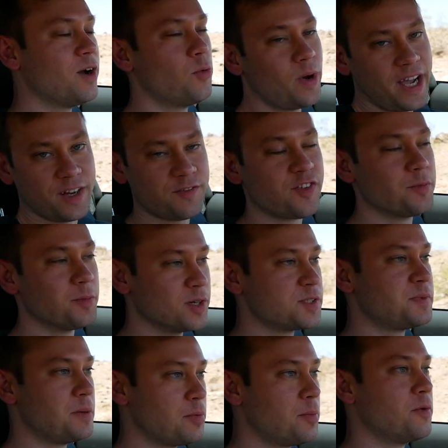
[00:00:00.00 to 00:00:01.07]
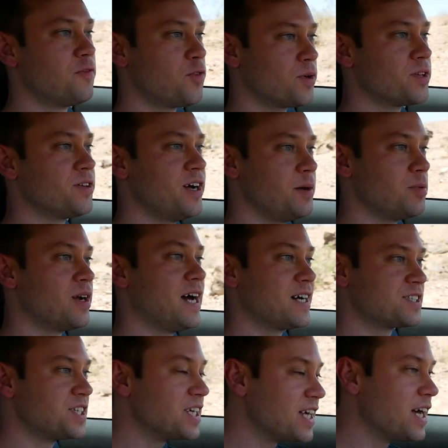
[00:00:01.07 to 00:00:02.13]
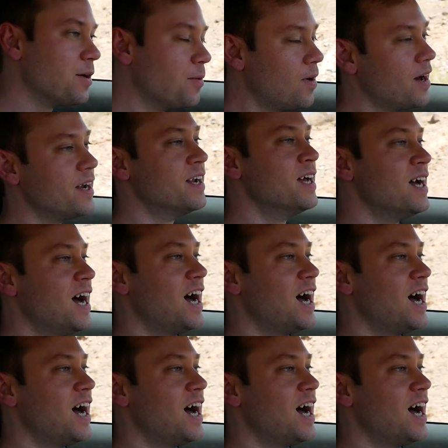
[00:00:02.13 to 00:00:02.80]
wait for most people before they're able to actually get one.